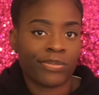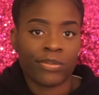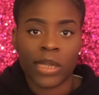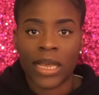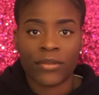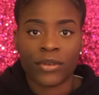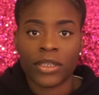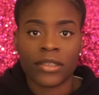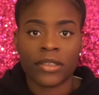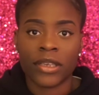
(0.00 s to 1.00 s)
like for
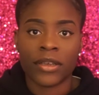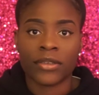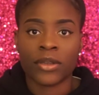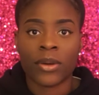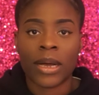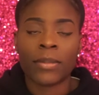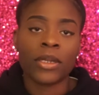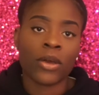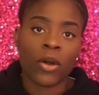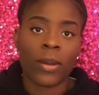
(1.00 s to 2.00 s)
this year, so I'm
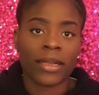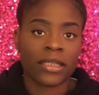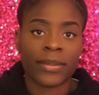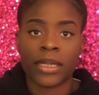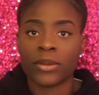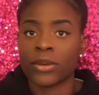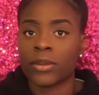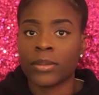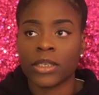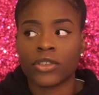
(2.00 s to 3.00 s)
gonna go back to my little
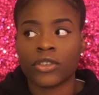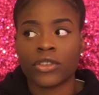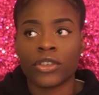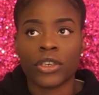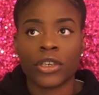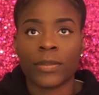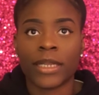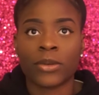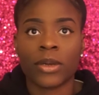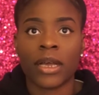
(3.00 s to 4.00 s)
mixture, my
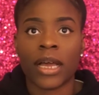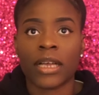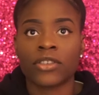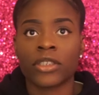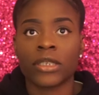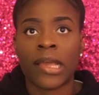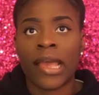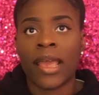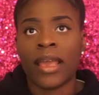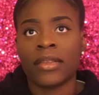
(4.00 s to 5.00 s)
little concoction,
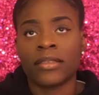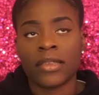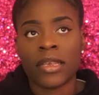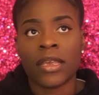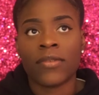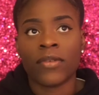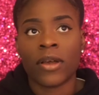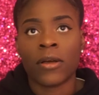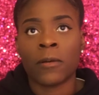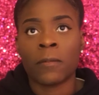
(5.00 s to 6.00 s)
and see if
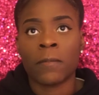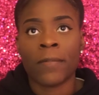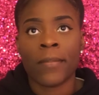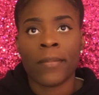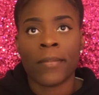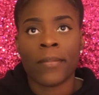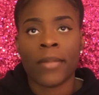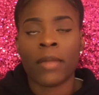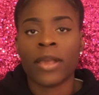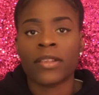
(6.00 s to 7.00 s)

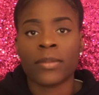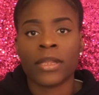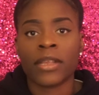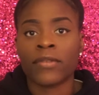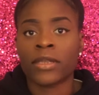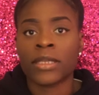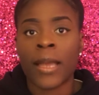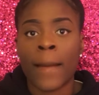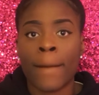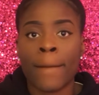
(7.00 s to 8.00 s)
it makes a big difference.
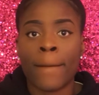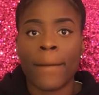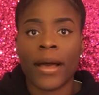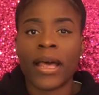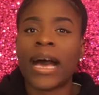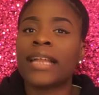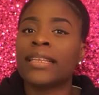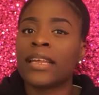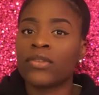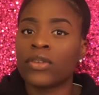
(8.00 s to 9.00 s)
But I
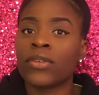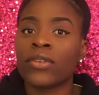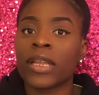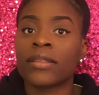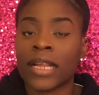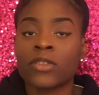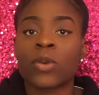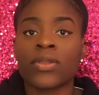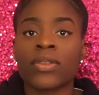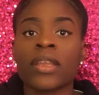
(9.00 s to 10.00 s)
definitely feel like that's
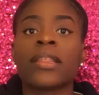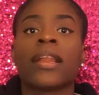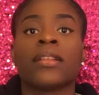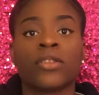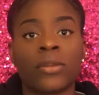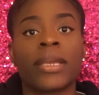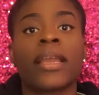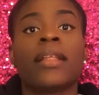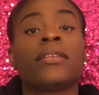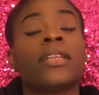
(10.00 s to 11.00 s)
one thing that I looked on my
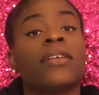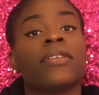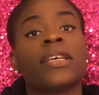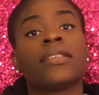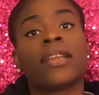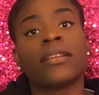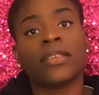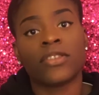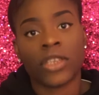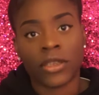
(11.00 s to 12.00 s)
calendar and I realized that I
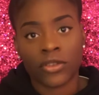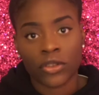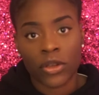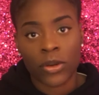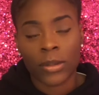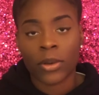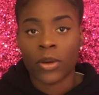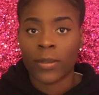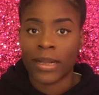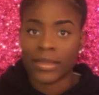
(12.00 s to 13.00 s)
did change, so I'm
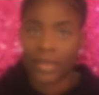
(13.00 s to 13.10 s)
going back